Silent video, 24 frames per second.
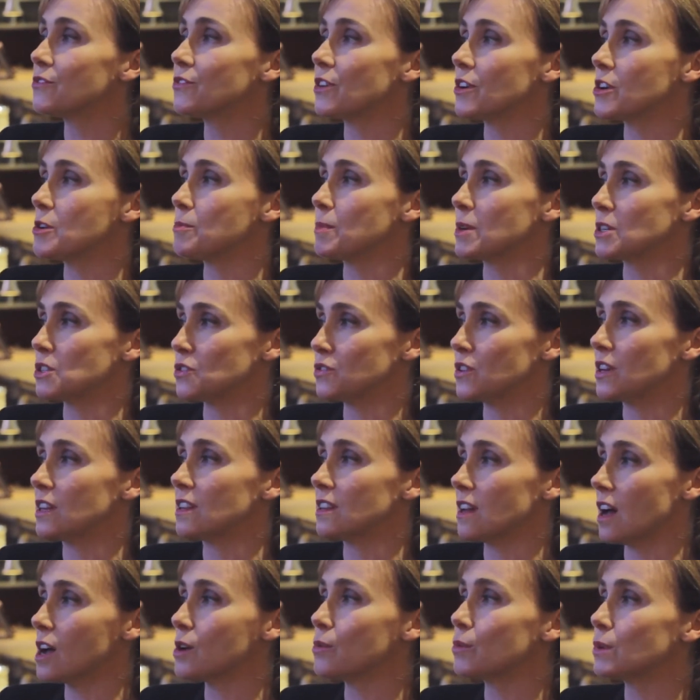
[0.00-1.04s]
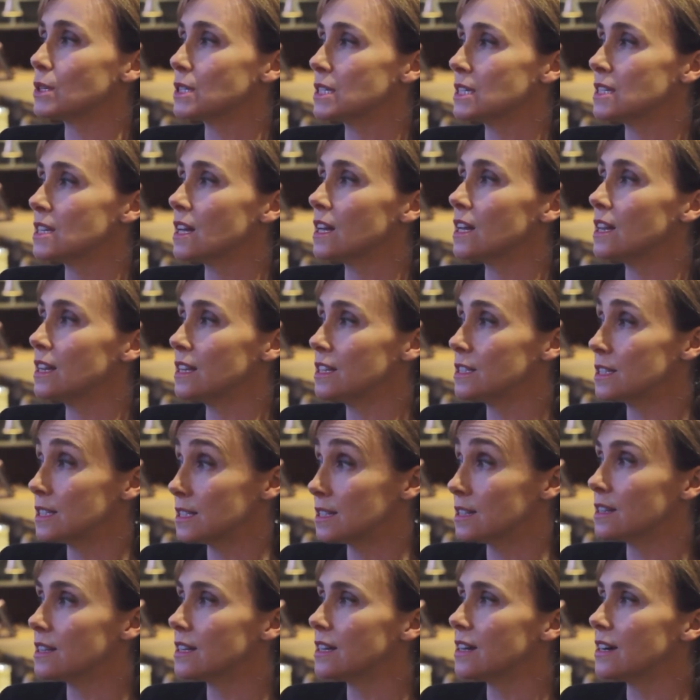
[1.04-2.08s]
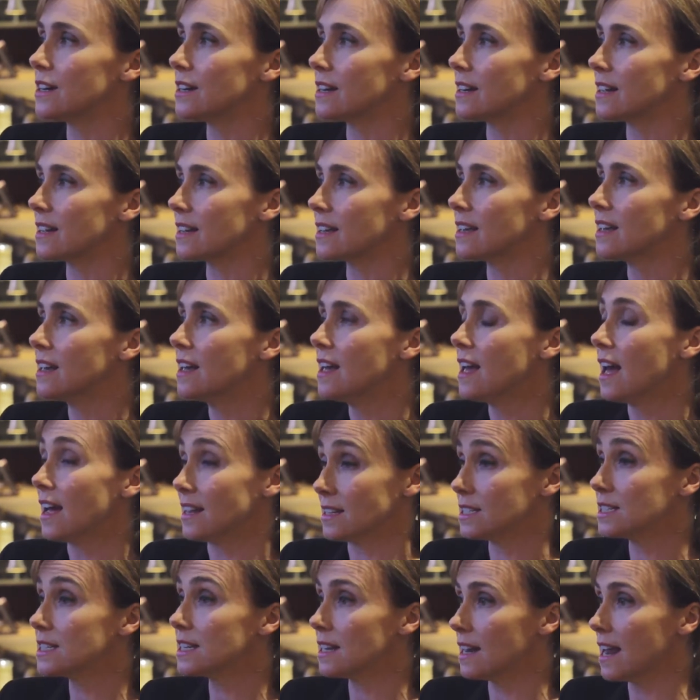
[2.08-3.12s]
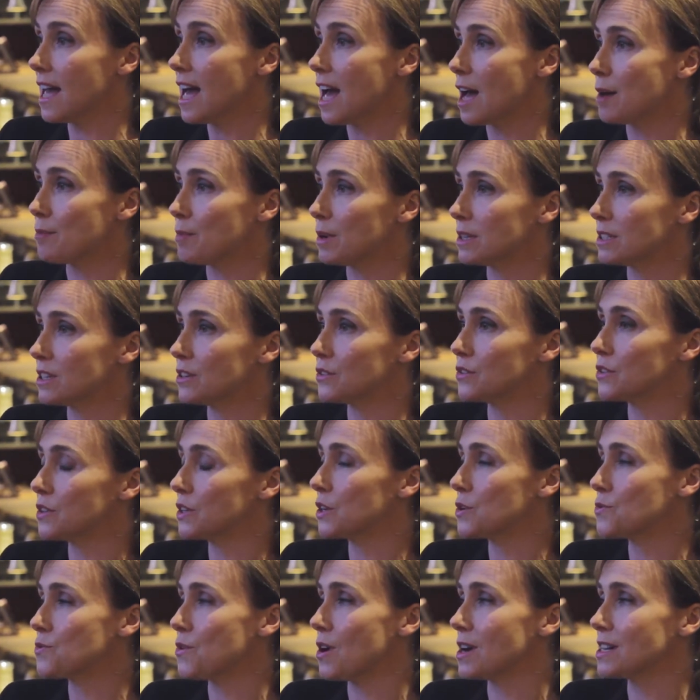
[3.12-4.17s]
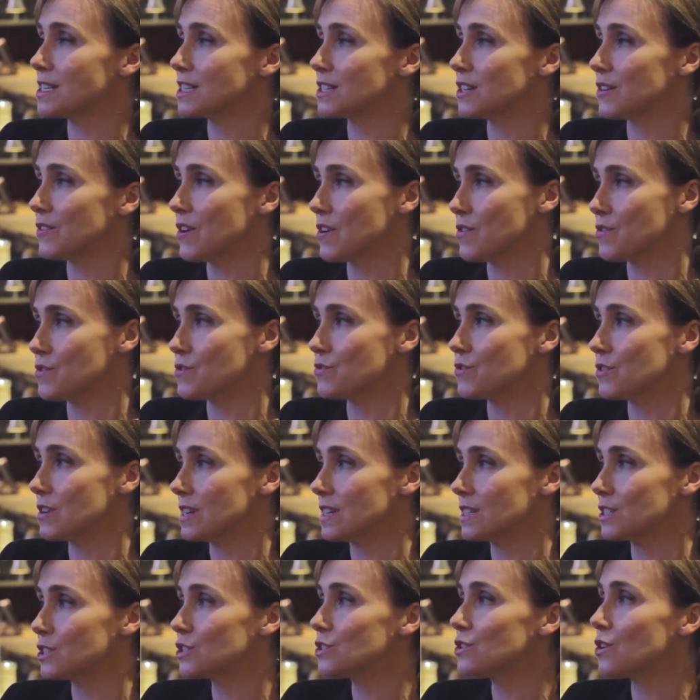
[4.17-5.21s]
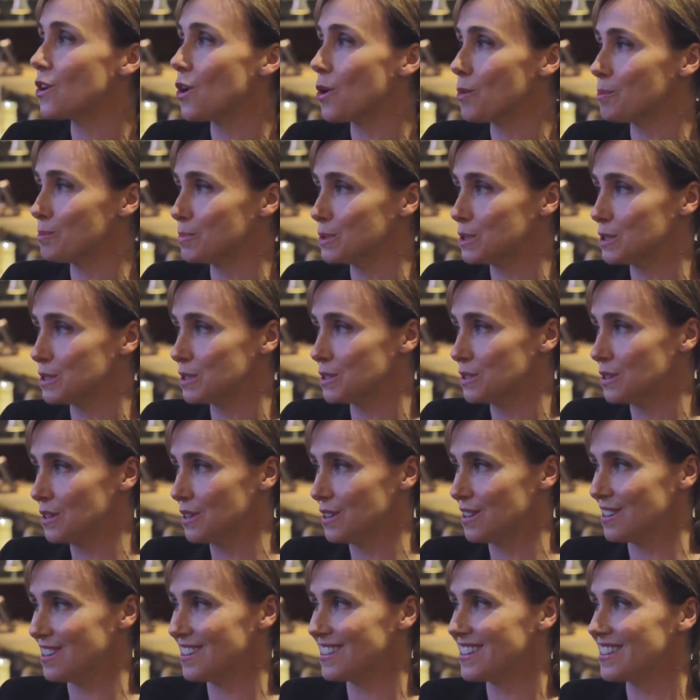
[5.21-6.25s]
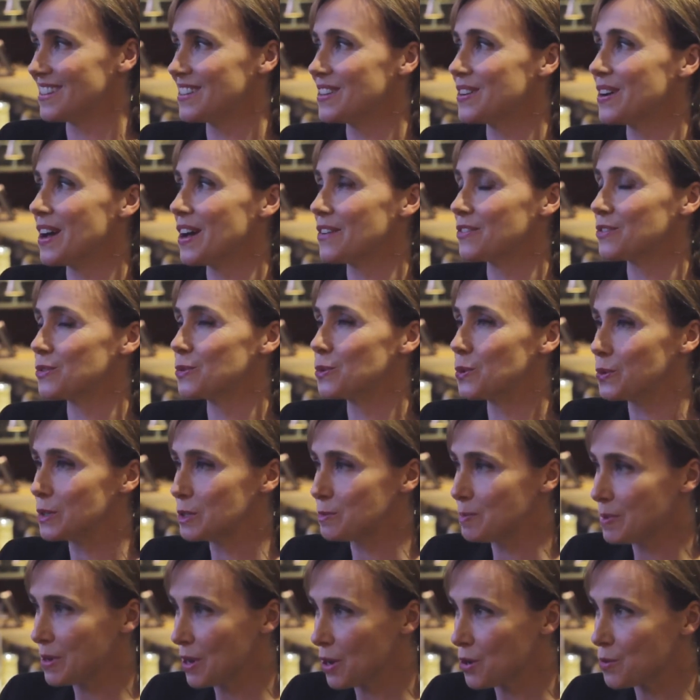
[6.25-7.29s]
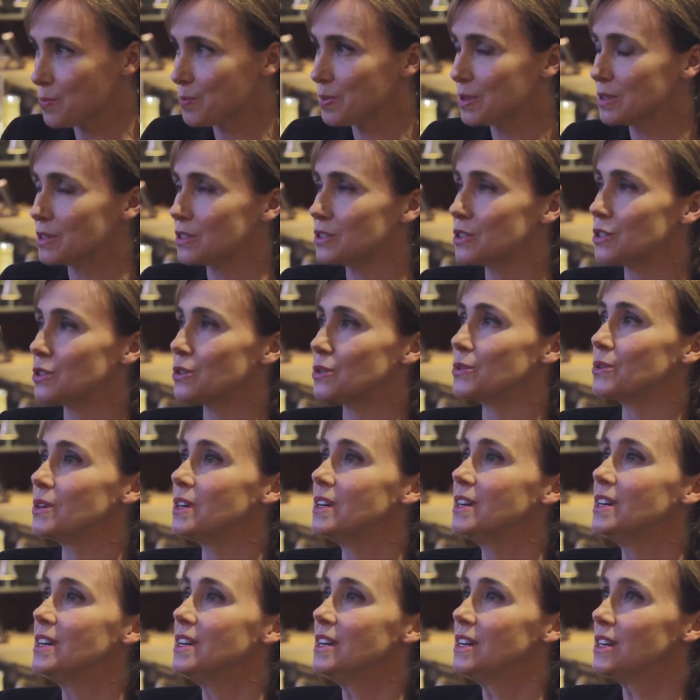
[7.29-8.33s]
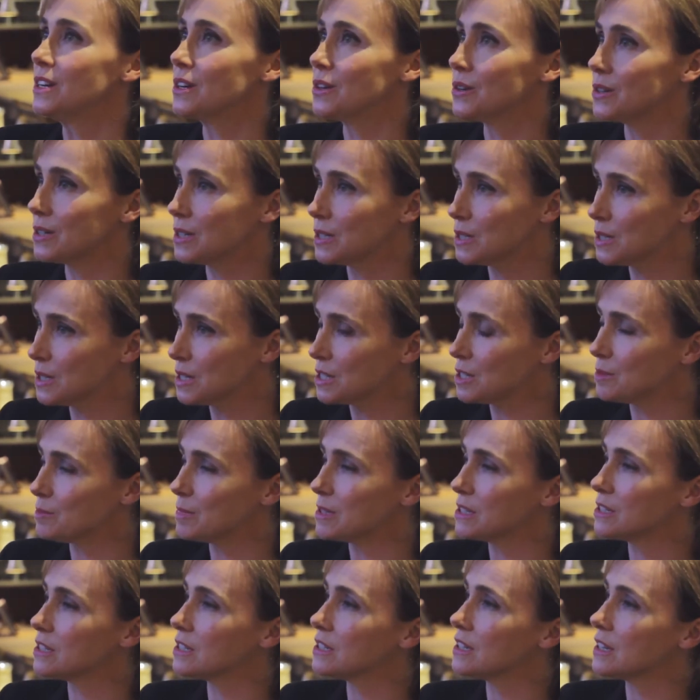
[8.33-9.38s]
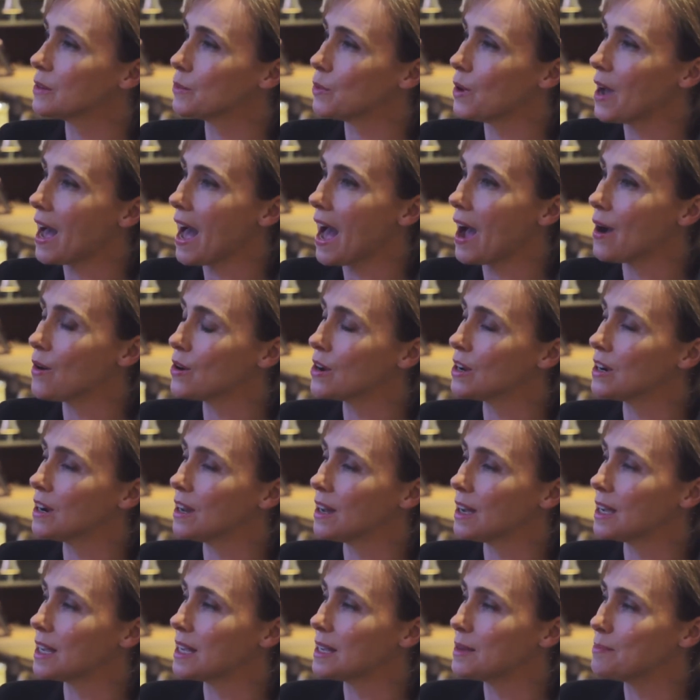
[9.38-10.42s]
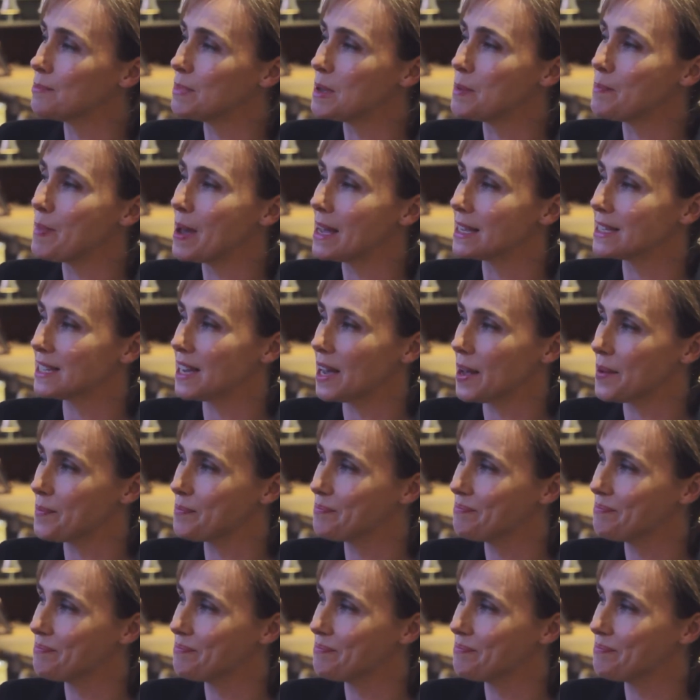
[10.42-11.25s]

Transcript: very much felt I was still learning, and still am. I don't think a writer ever really stops. You have to always be open to criticism and to think, well, how can I be better?